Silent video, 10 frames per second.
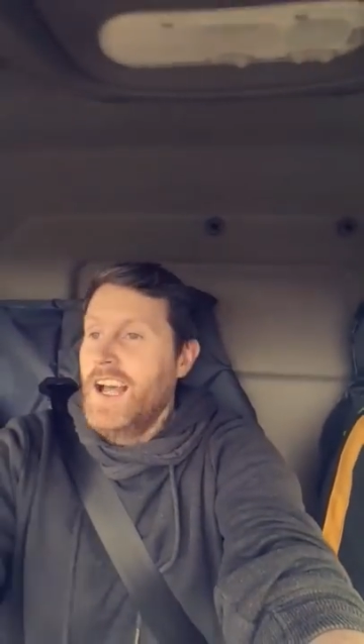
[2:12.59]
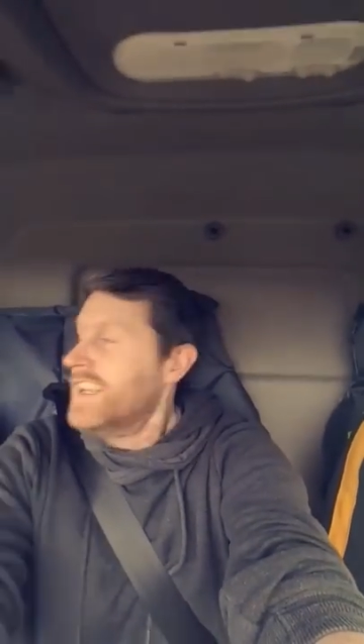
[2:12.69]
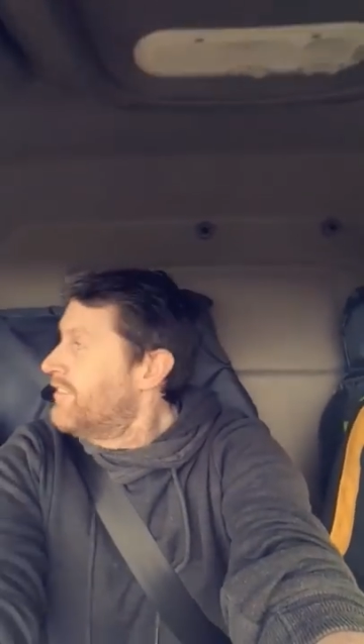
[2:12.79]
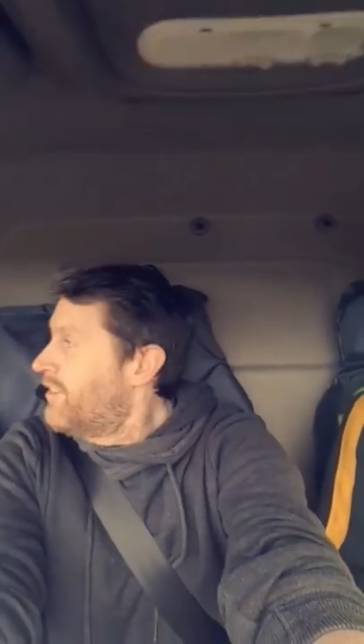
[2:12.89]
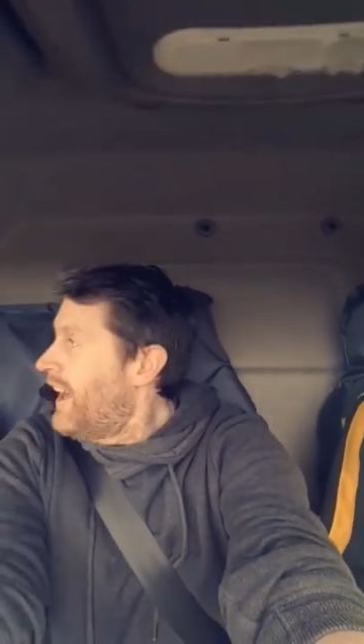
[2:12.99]

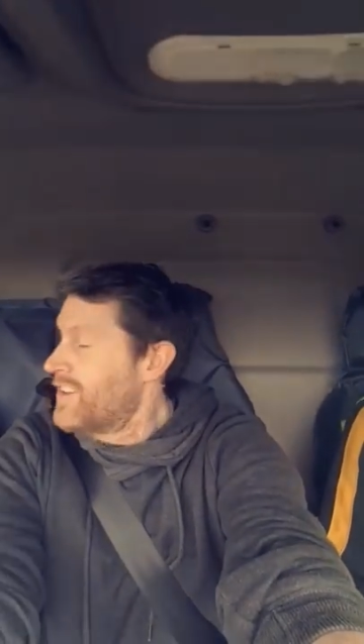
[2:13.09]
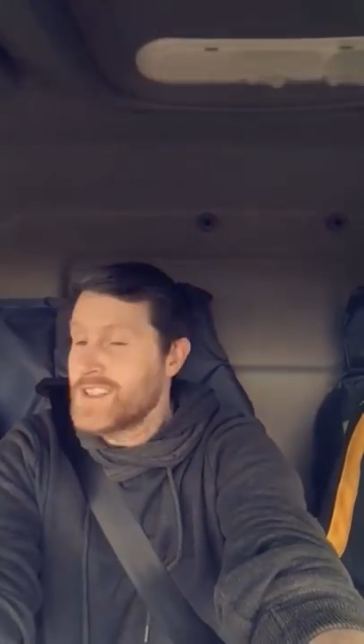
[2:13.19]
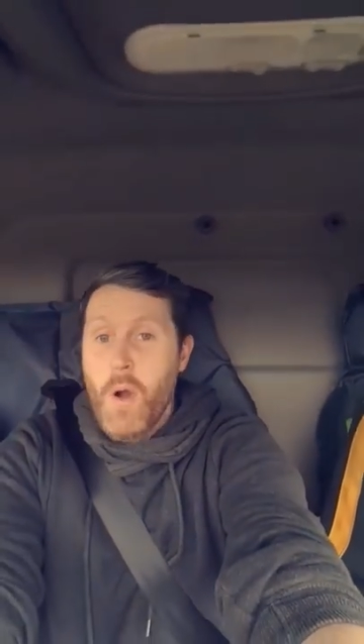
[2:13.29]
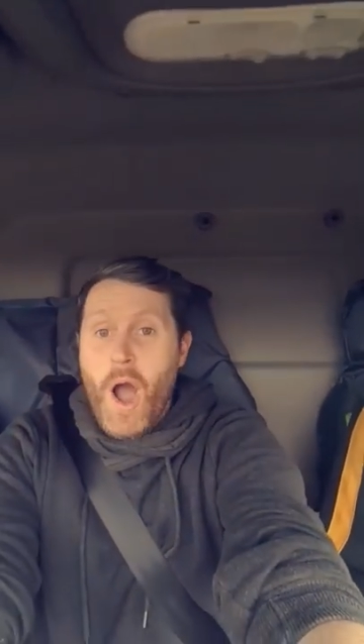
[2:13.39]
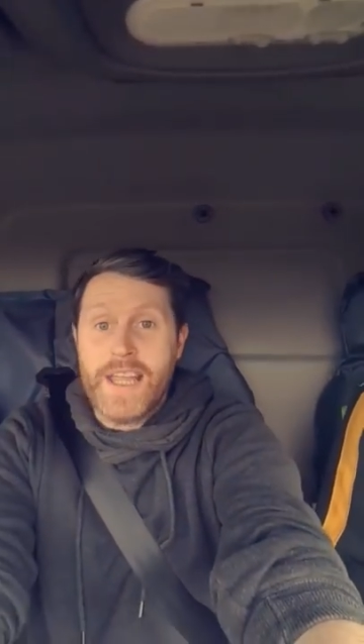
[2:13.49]
And the father
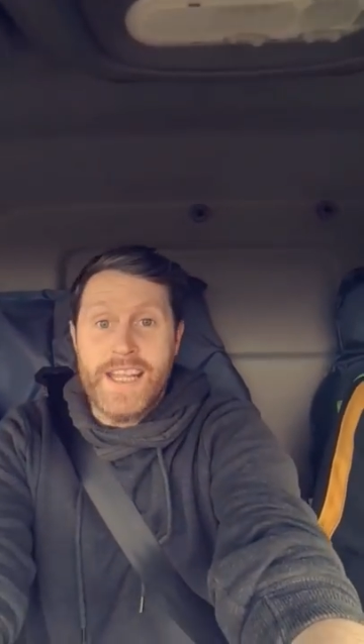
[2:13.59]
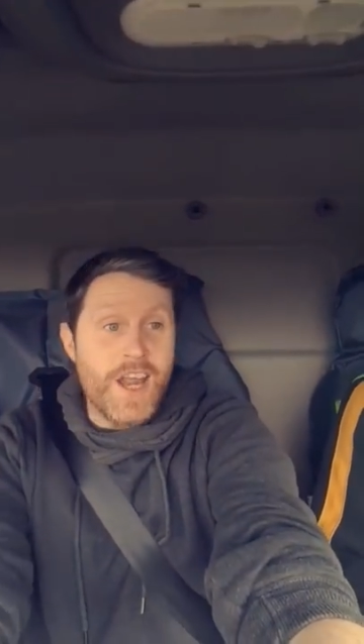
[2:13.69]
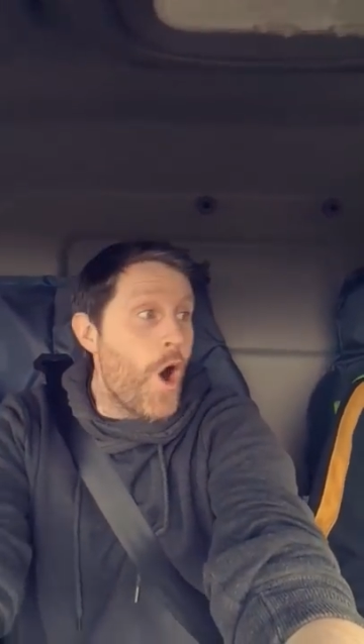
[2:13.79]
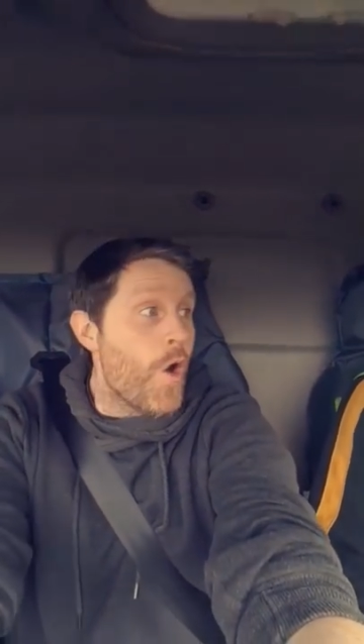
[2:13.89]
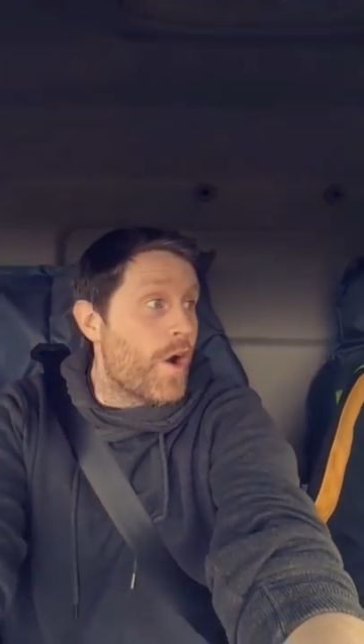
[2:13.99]
says, What are you
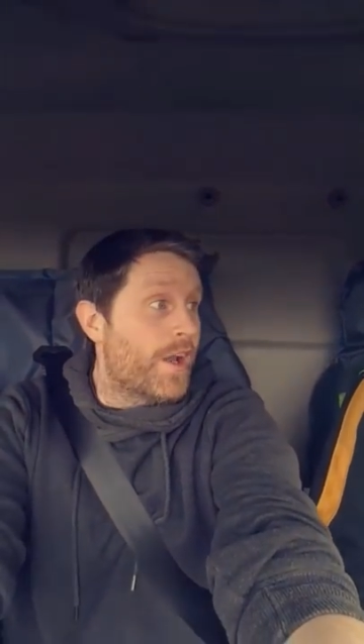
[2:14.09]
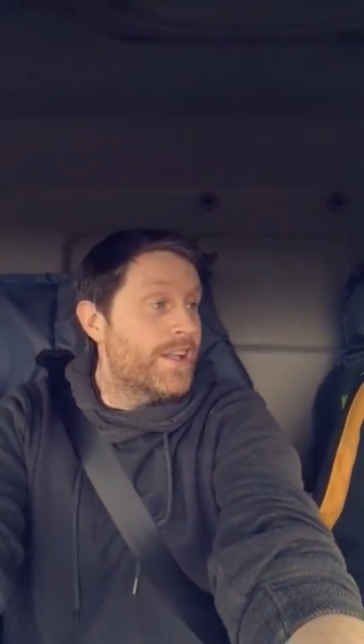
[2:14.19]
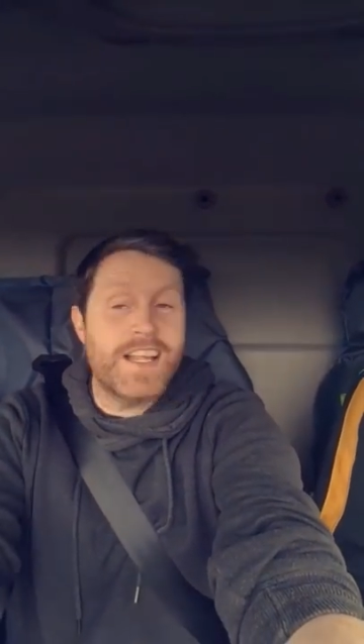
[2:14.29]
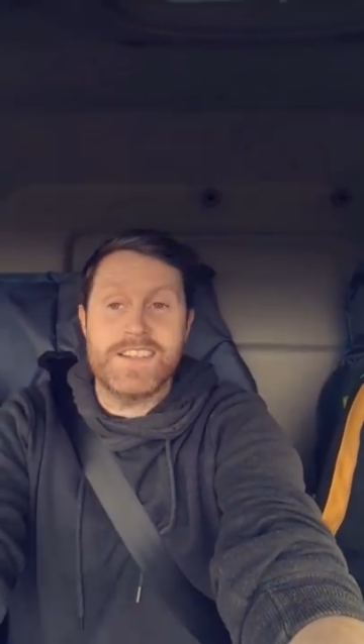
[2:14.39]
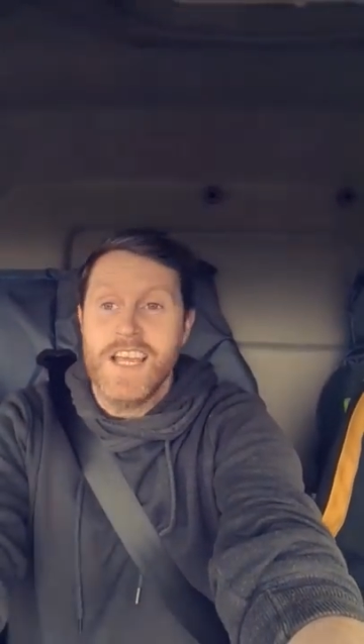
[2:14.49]
doing?
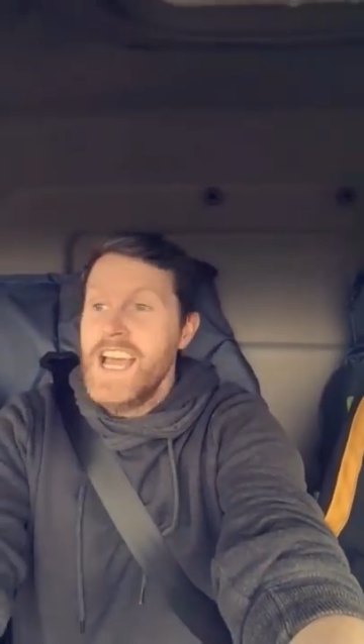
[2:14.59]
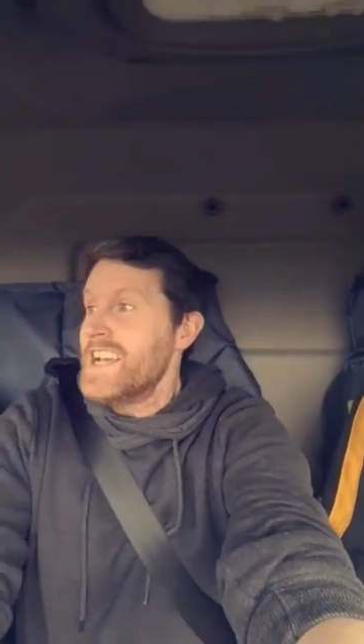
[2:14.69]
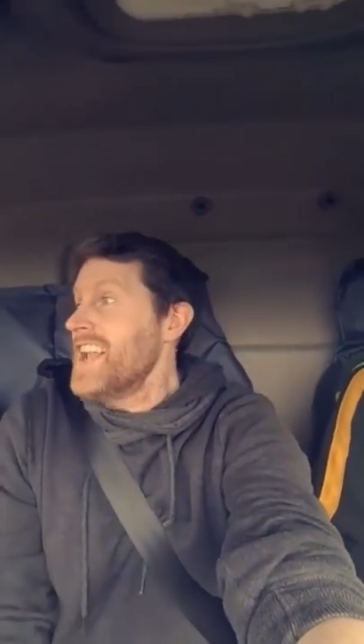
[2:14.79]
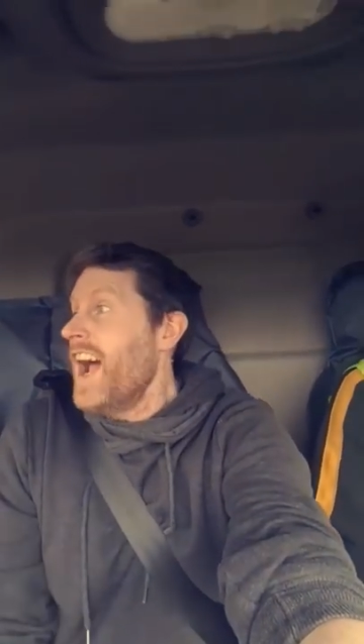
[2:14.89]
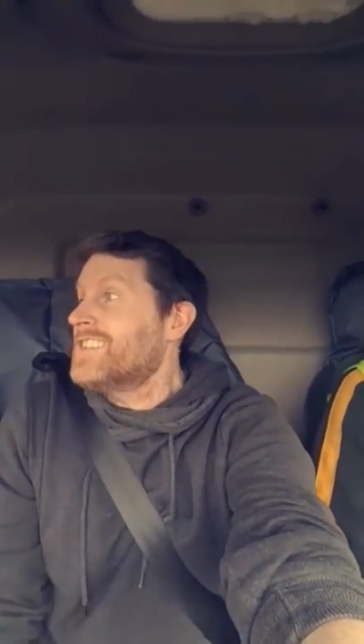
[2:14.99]
He says,
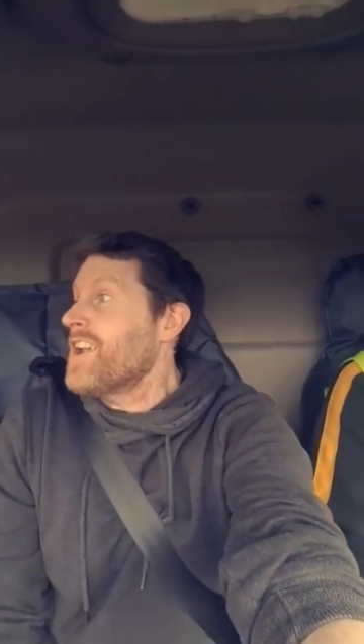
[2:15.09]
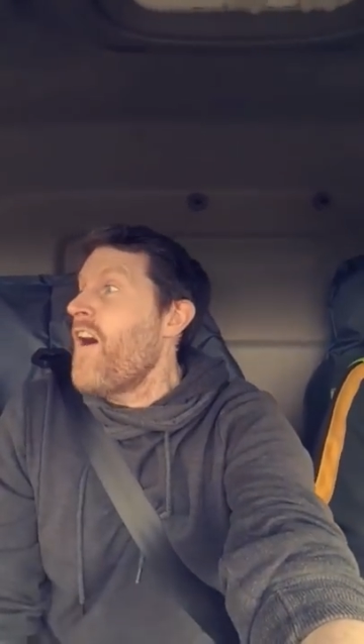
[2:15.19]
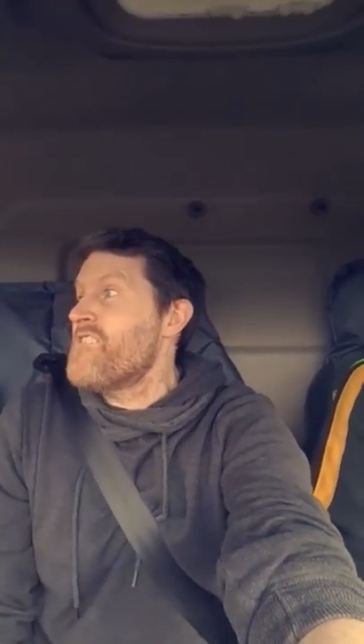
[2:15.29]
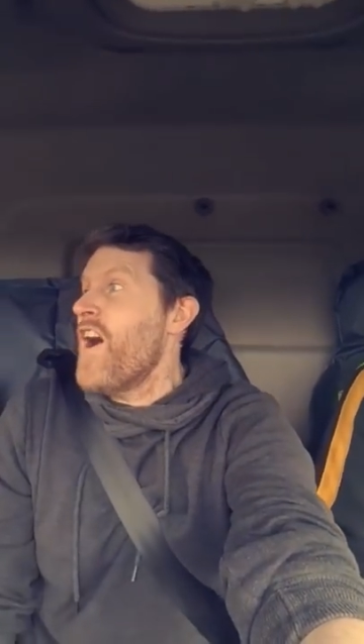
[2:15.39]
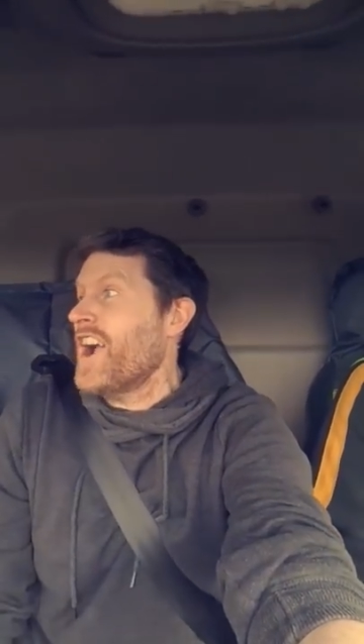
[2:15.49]
It's not
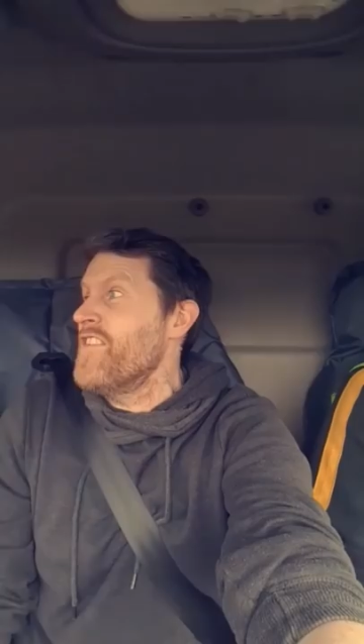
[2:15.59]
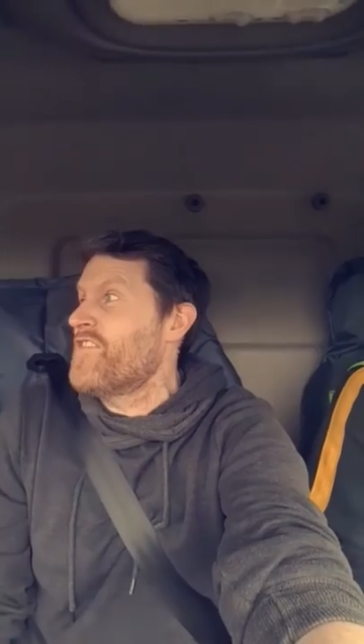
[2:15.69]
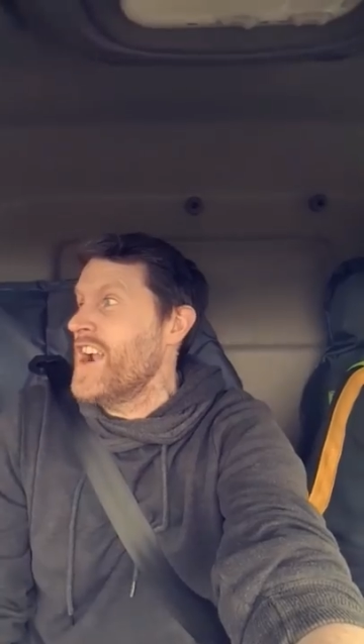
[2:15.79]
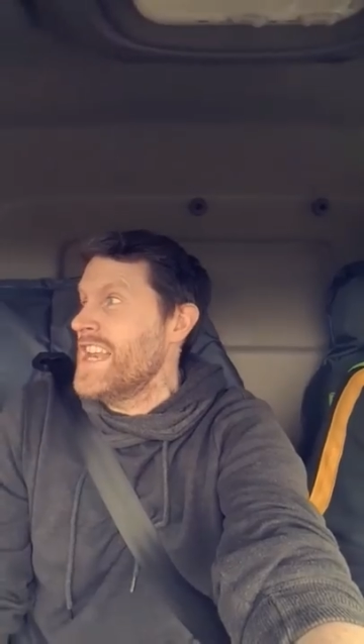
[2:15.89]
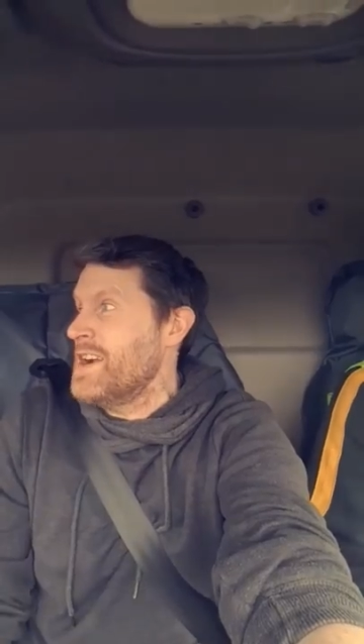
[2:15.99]
so fucking
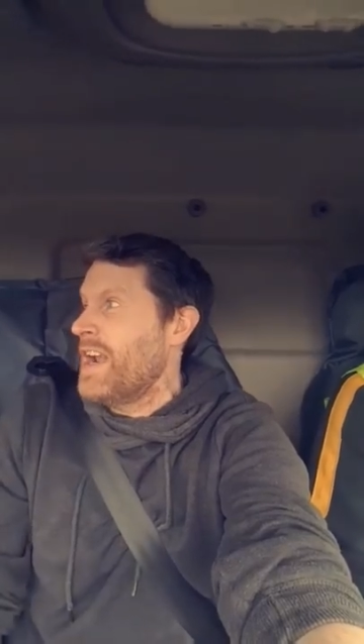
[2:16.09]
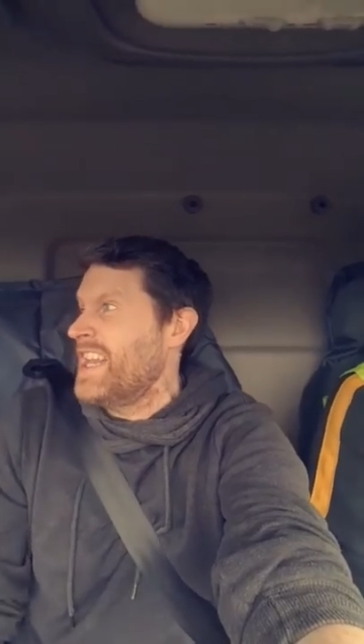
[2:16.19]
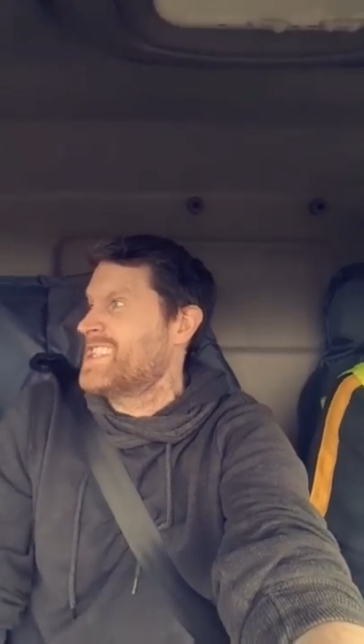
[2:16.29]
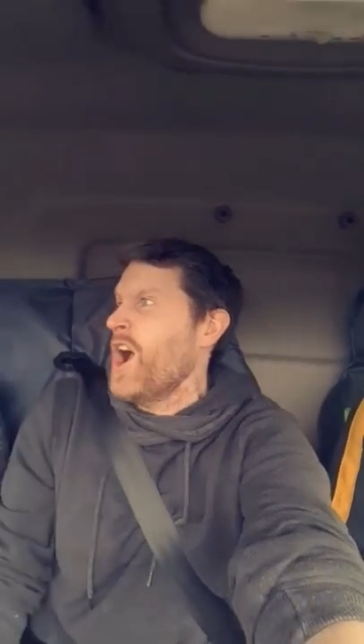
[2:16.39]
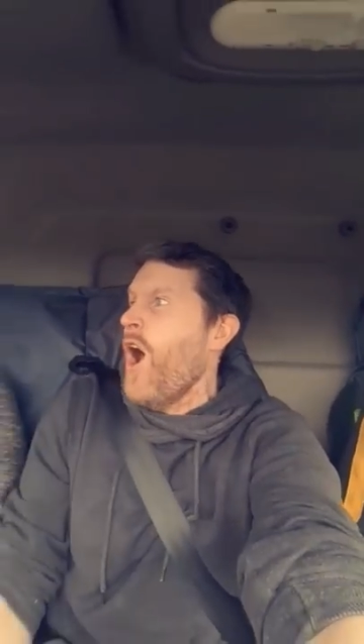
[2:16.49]
funny when
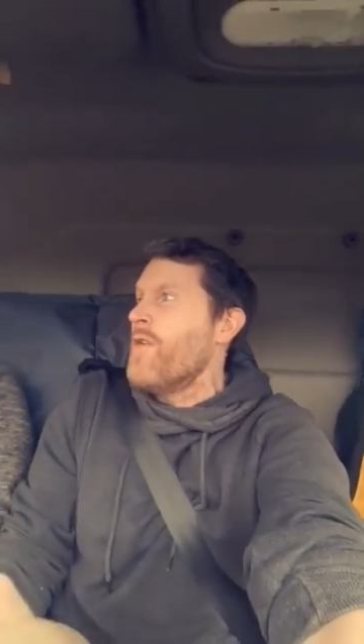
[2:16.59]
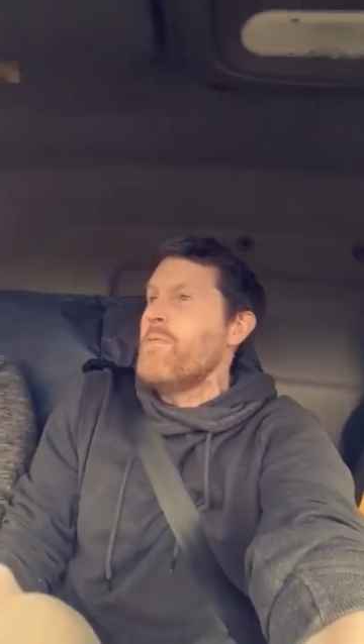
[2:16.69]
it's your